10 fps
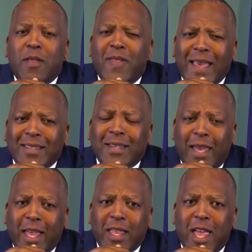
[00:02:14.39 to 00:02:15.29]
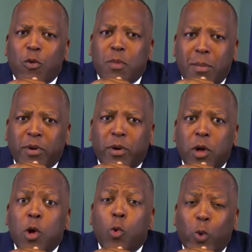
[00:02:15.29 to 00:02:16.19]
Thanks again, and remember,
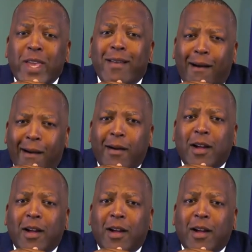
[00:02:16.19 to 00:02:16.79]
we are